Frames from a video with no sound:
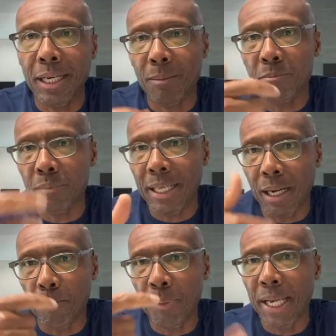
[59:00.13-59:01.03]
that I'm that
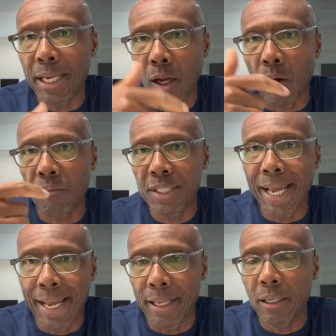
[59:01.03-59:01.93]
I'm paying off
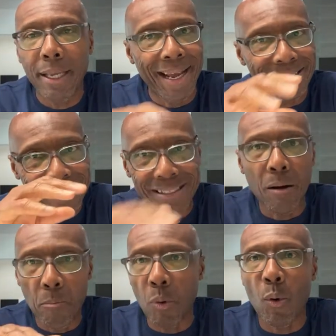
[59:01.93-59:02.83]
debt, at
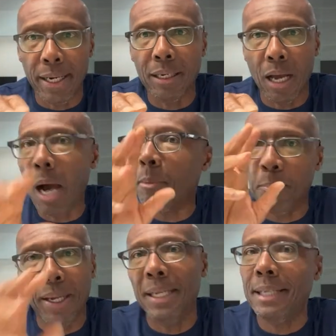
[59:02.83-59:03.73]
some point, I'm
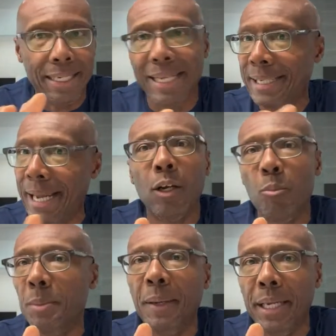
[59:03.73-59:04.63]
gonna pay that, that debt
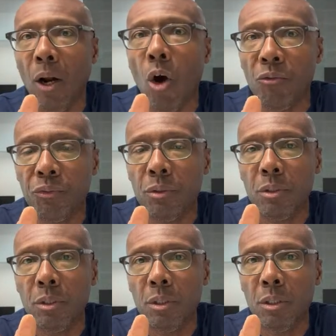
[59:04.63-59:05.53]
gonna be paid off.
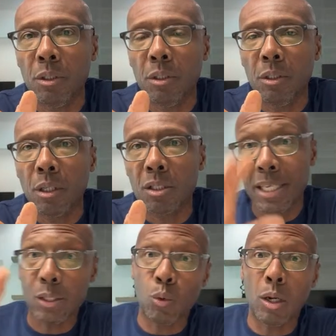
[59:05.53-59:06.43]
Because
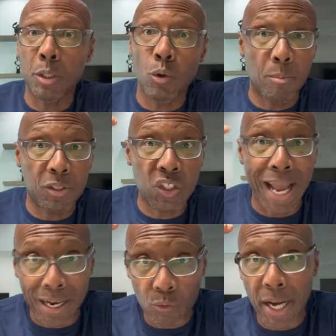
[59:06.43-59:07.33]
guess what I'm gonna do? I'm gonna
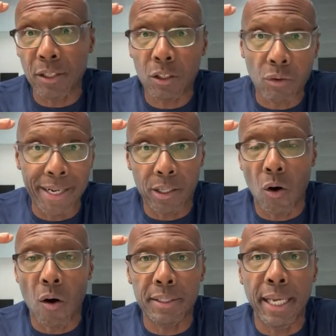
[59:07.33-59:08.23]
stack rank the credit
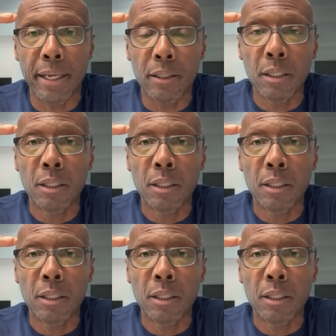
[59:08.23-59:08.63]
card debt,